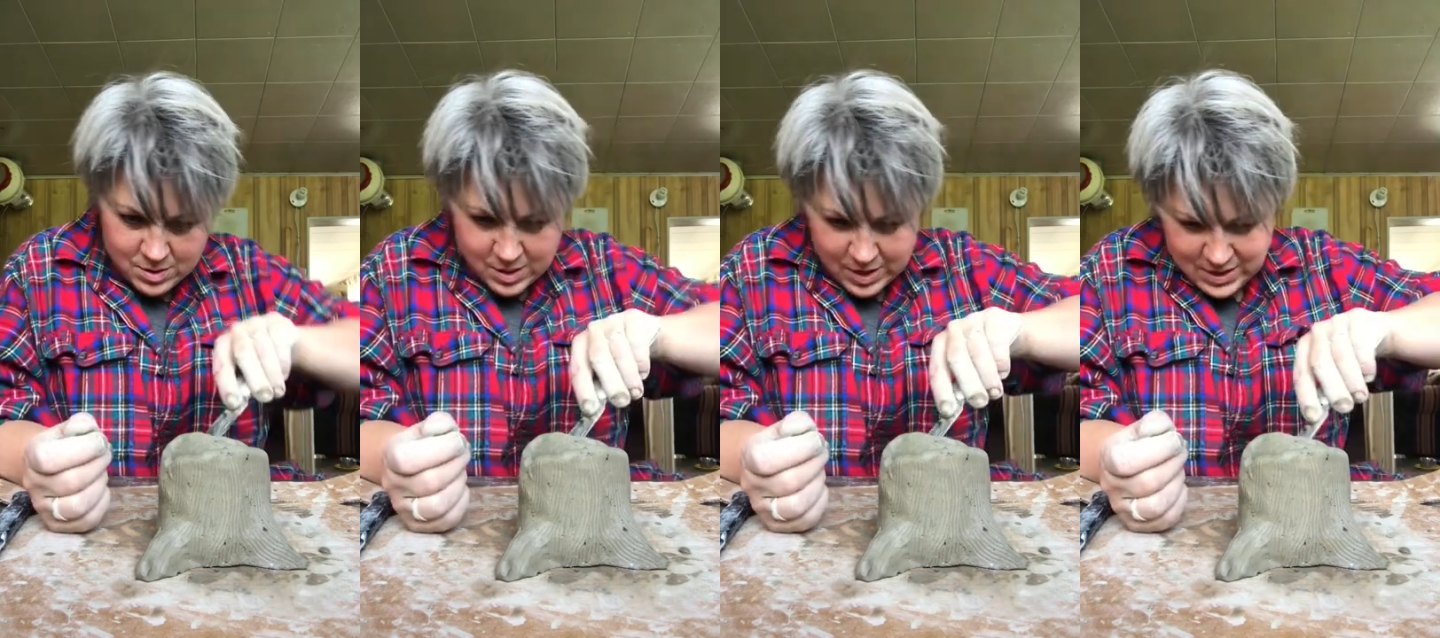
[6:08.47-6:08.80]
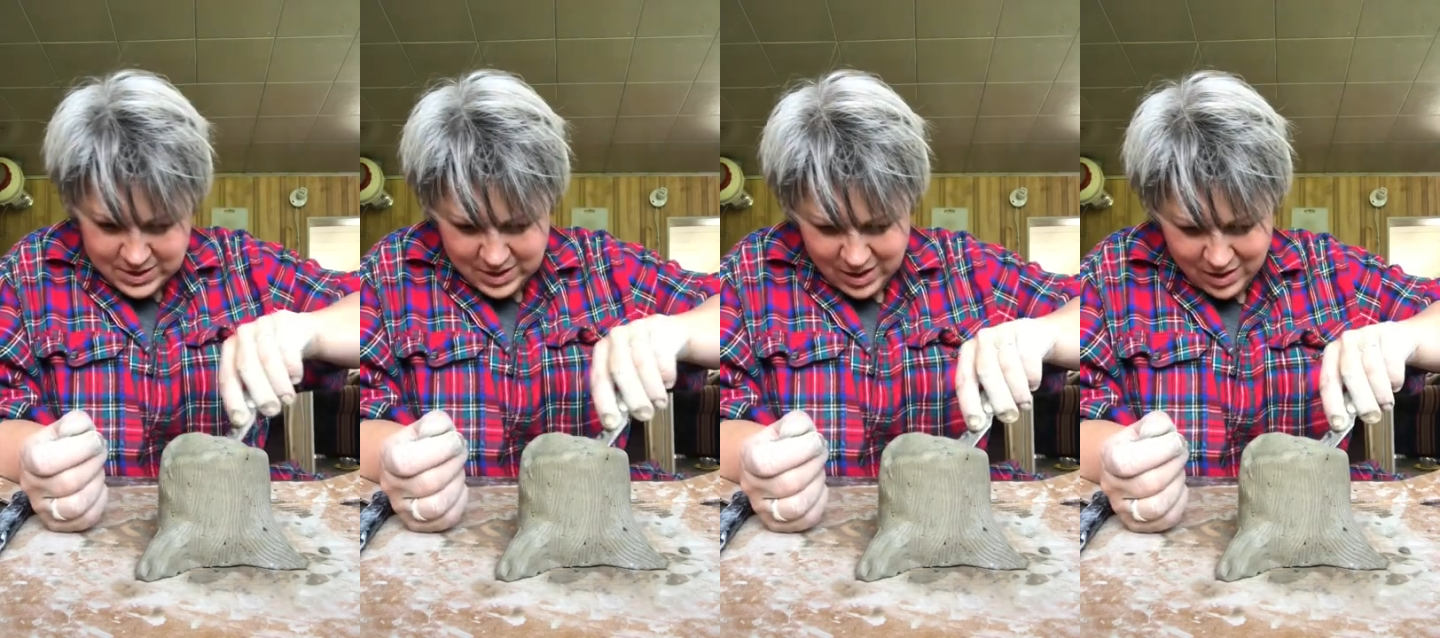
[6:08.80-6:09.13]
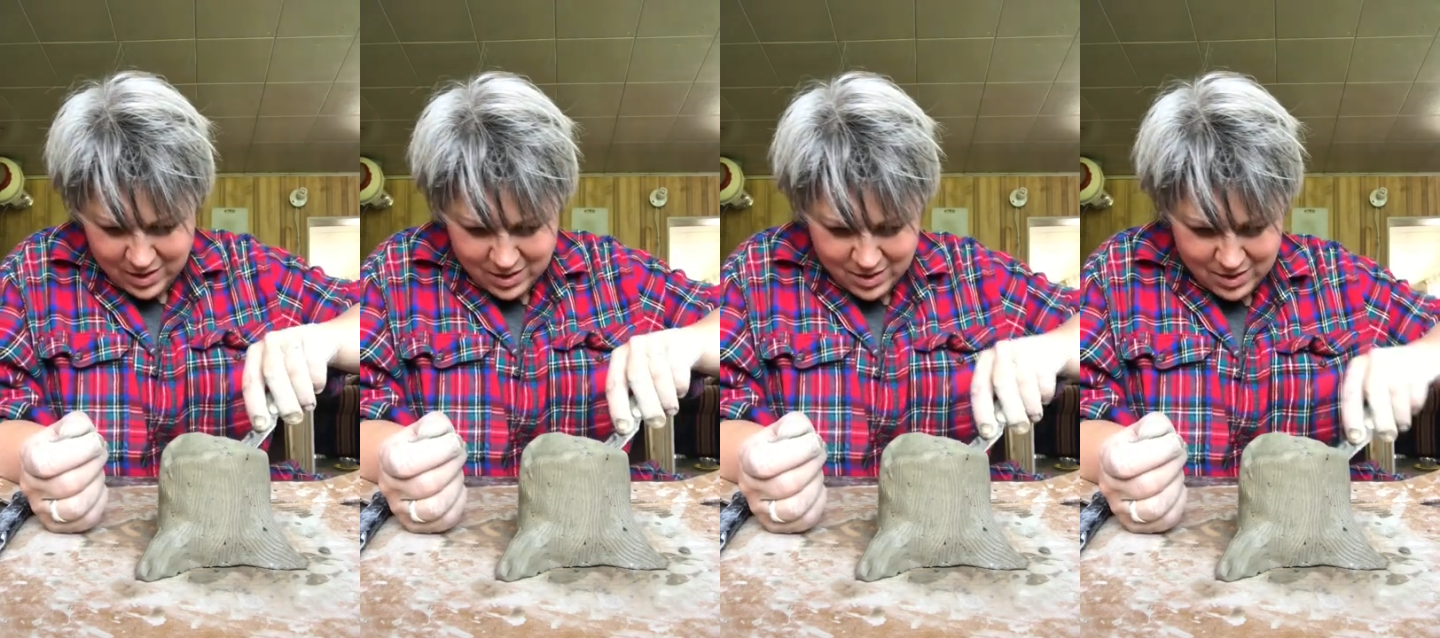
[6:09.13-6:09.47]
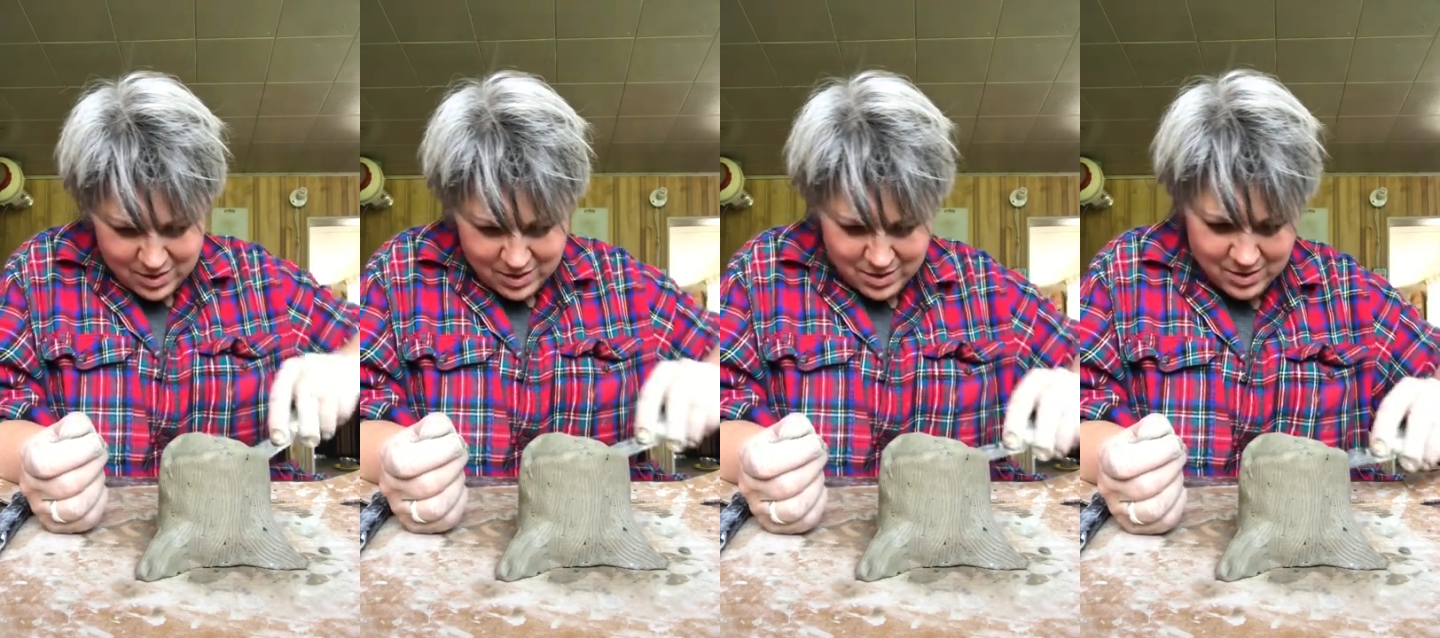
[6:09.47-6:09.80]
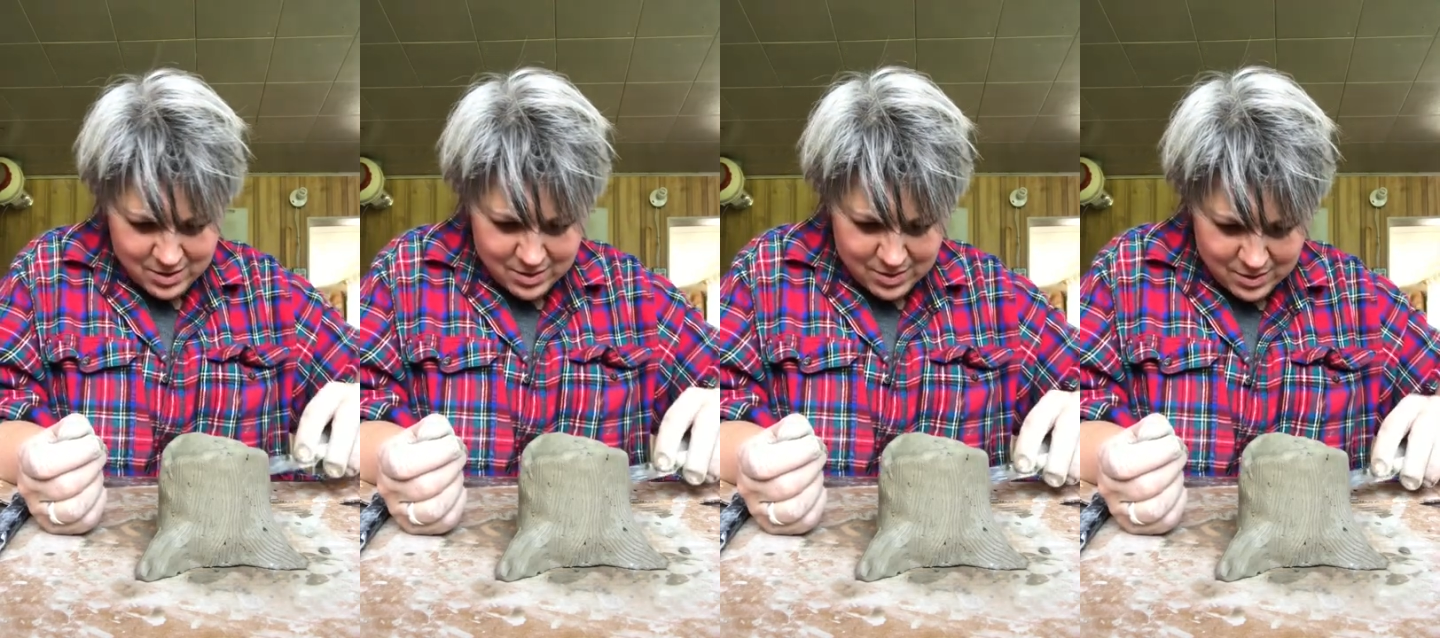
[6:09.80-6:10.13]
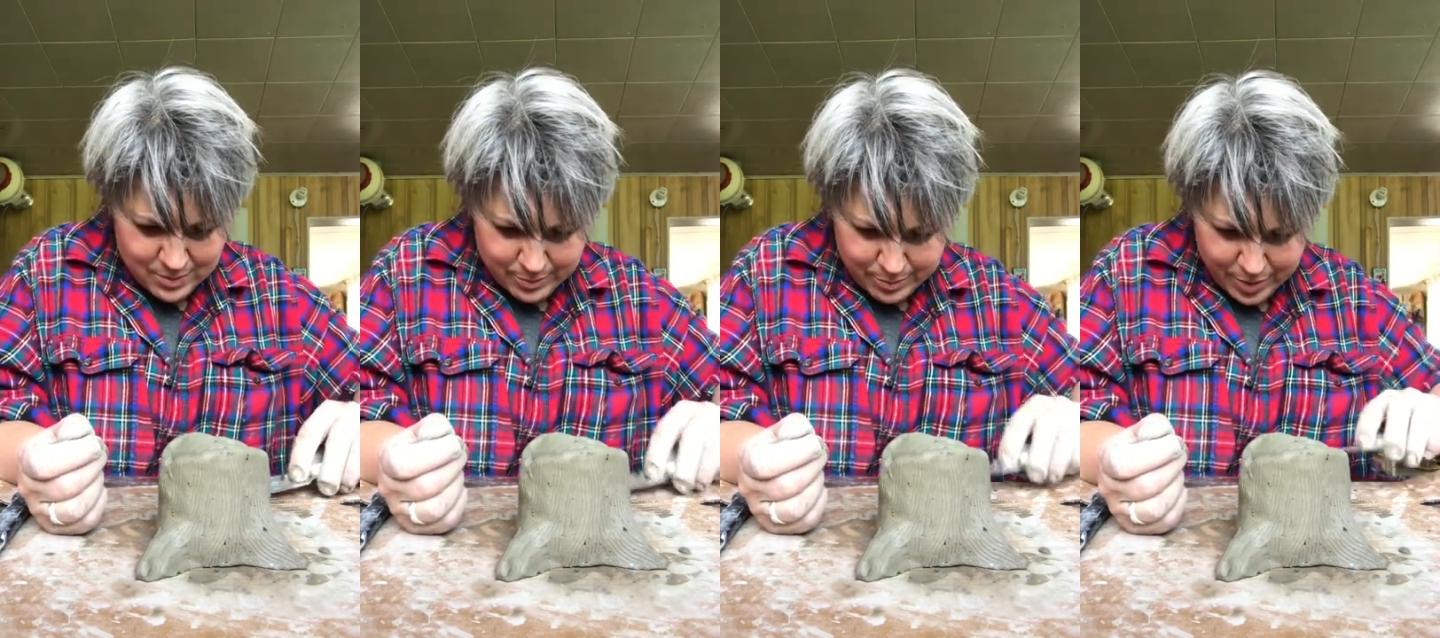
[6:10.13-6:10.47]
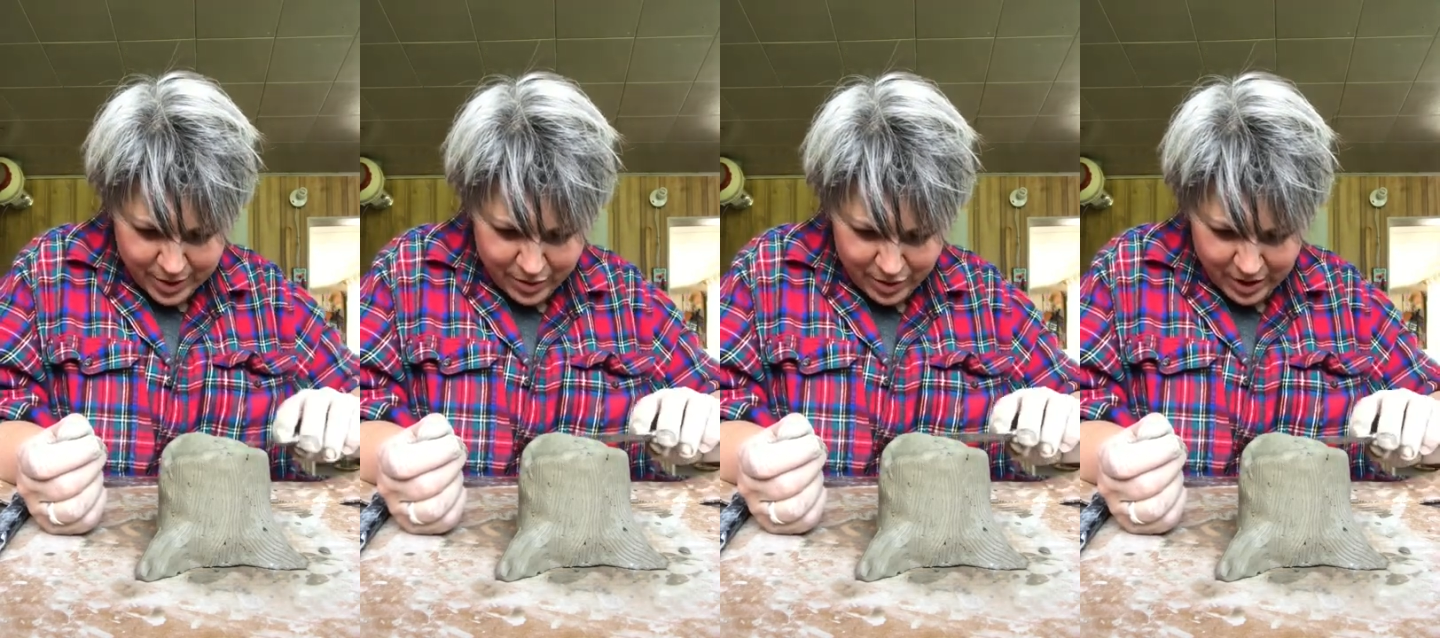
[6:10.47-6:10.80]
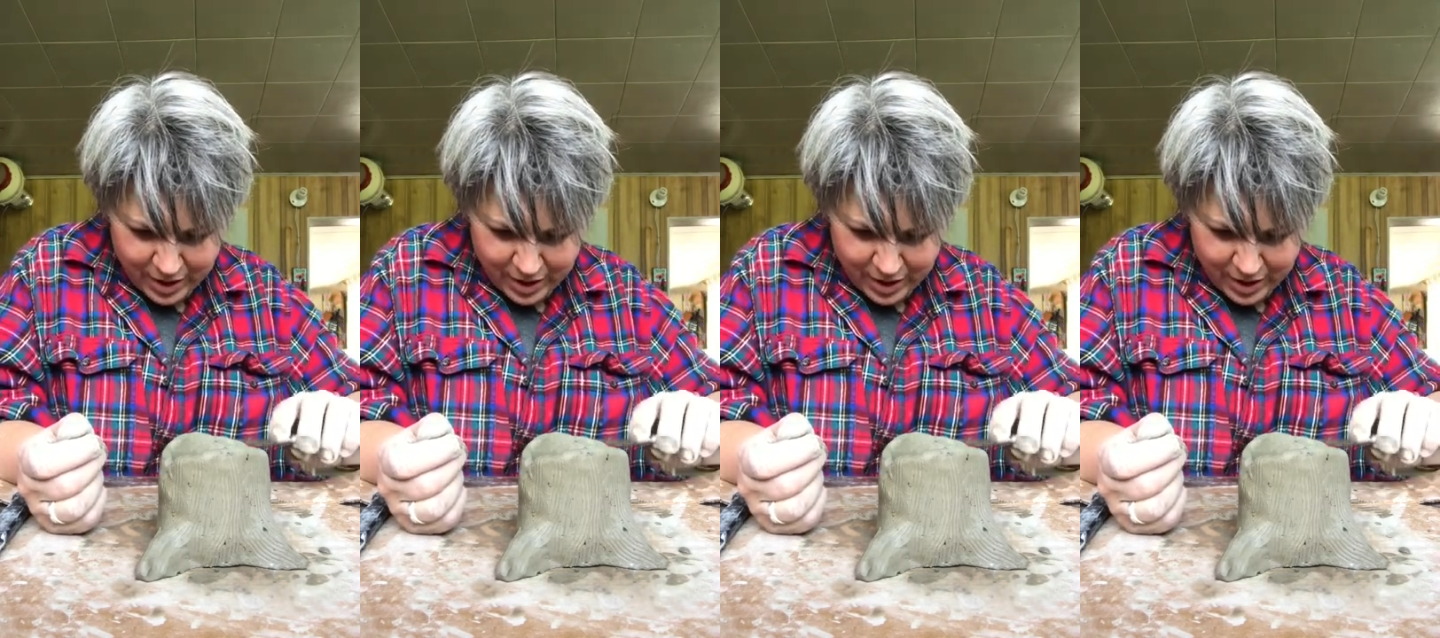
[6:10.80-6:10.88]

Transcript: It's like buttering